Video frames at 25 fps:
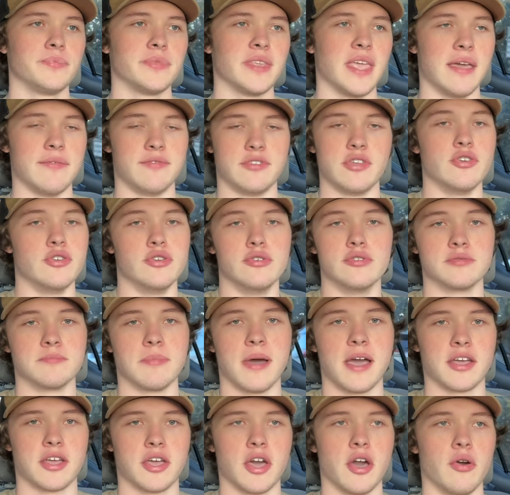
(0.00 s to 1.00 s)
if you use
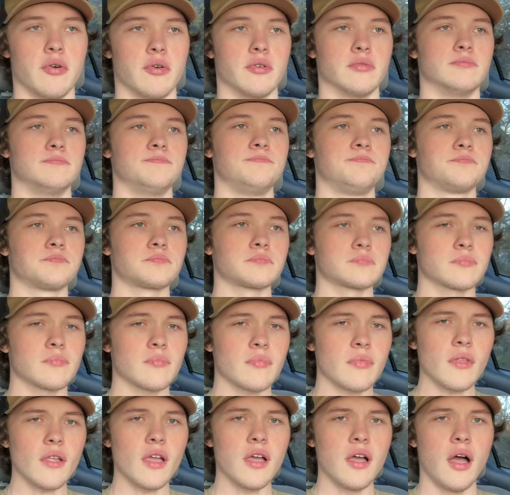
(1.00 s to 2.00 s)
my code
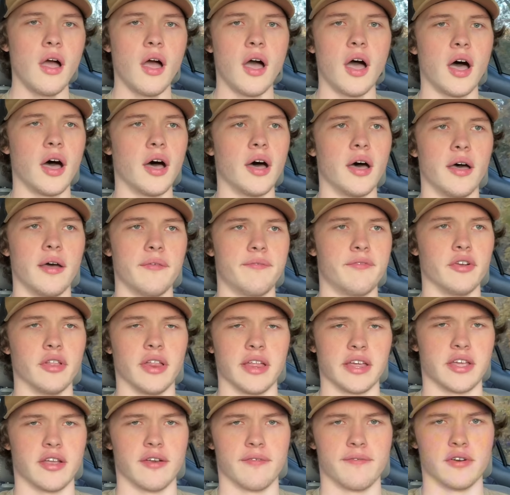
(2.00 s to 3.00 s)
for
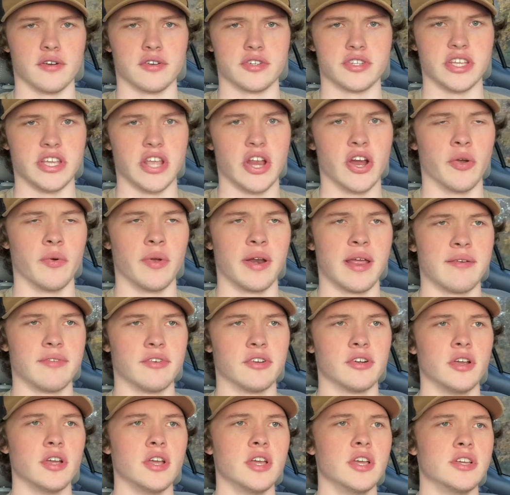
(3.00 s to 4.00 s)
like your first year or
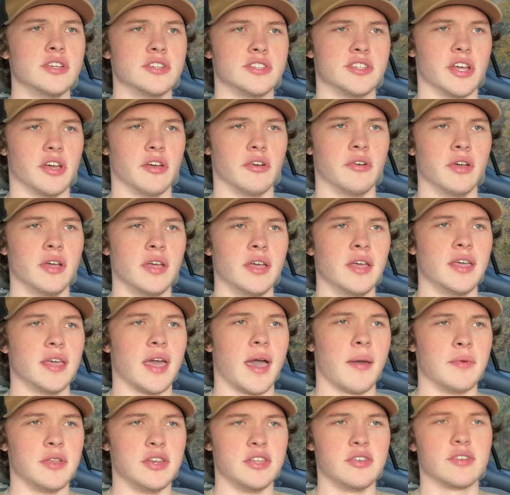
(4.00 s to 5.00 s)
whatever. So
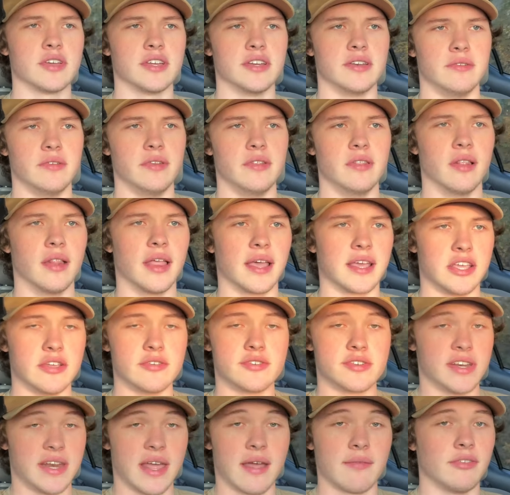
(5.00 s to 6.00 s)
I mean, you
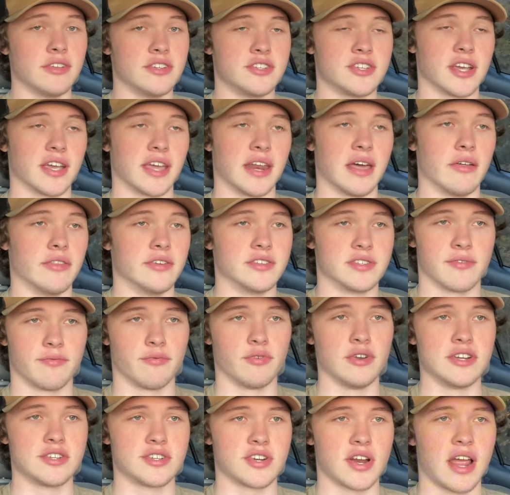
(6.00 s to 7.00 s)
should definitely check it out. There's a
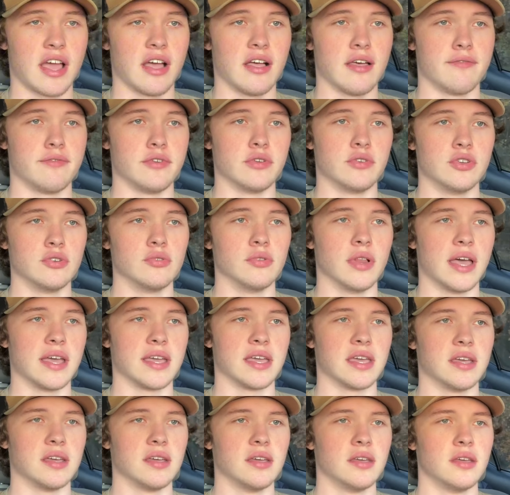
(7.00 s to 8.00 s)
free trial if you do
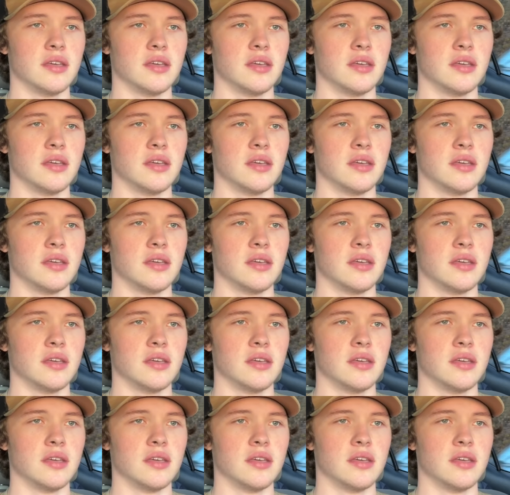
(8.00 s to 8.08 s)
like it.